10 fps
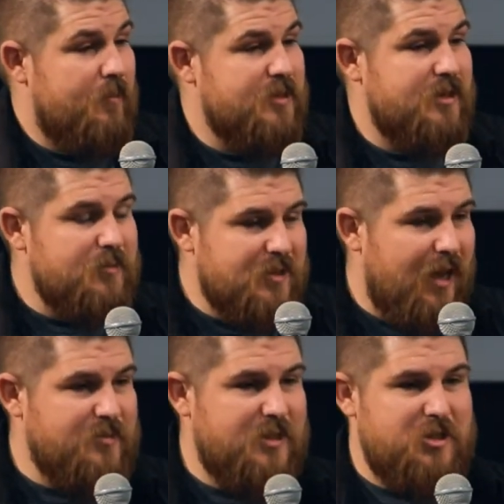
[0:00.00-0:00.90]
But
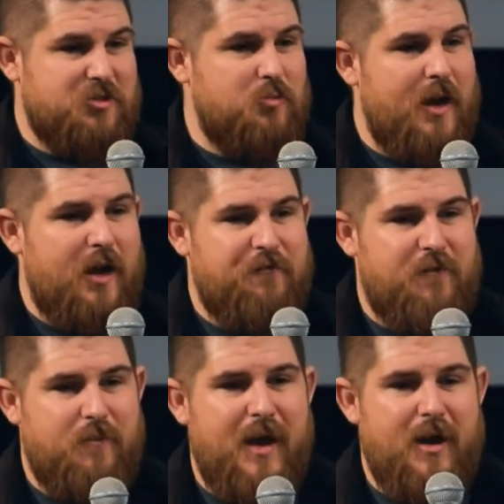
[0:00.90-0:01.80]
sometimes it's just right
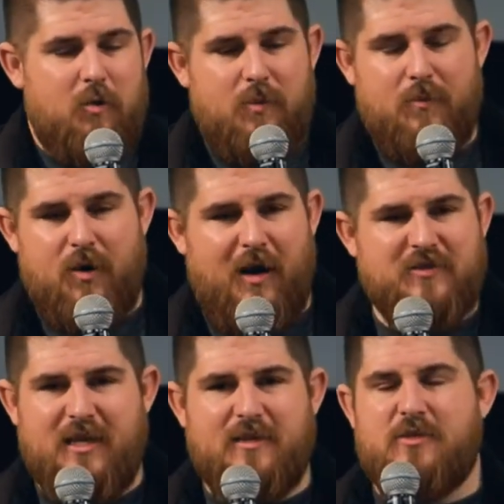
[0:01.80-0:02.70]
off the bat. I remember
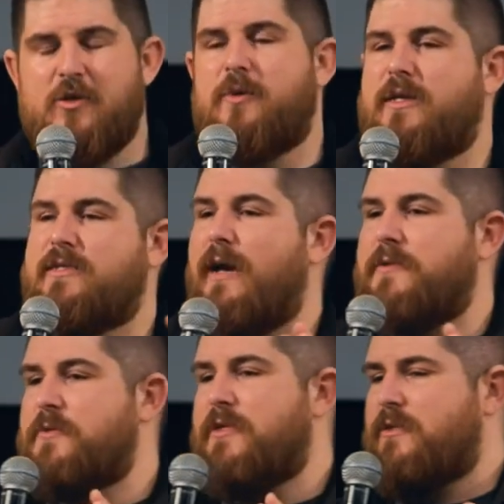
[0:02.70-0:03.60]
I've said this so many
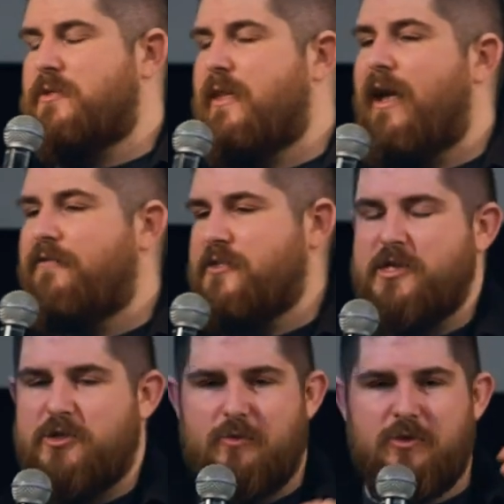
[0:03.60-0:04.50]
times because it was a life
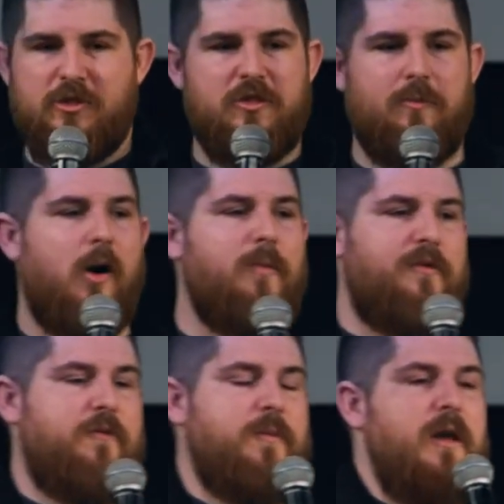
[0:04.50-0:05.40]
changer and it was just a
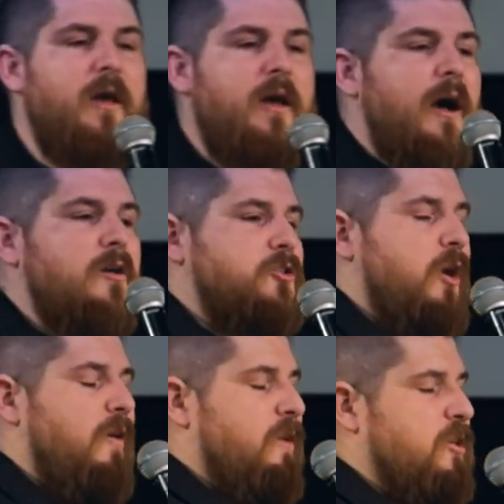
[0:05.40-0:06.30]
moment for me. I was
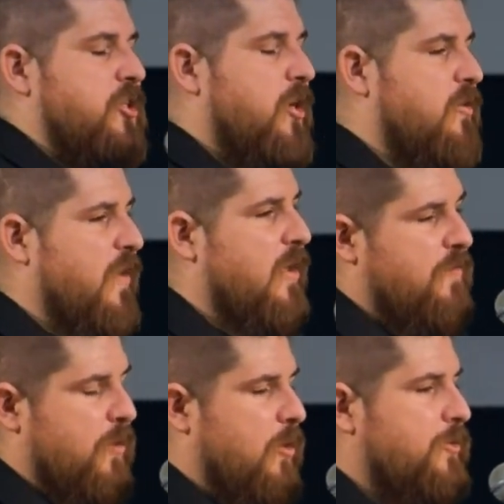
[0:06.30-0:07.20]
driving a shuttle van
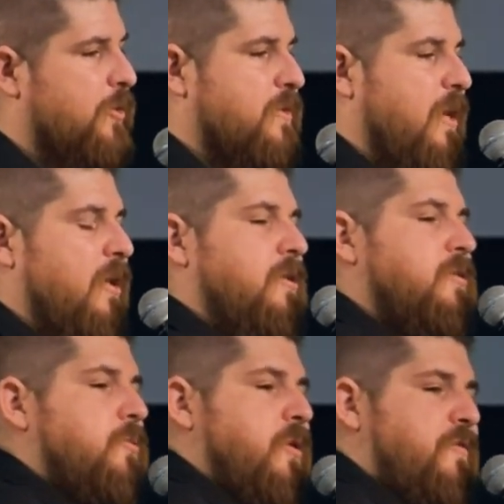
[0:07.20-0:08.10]
for an old hotel I
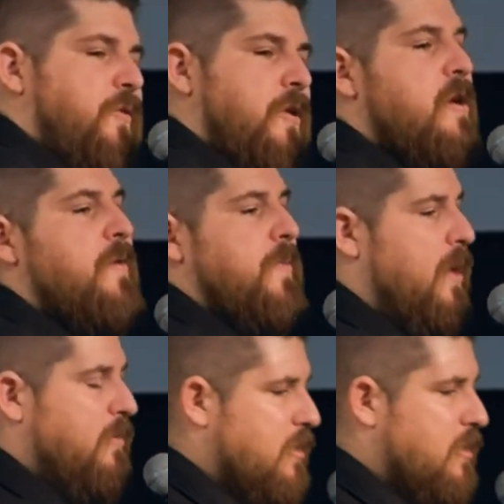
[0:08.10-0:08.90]
used to work for, and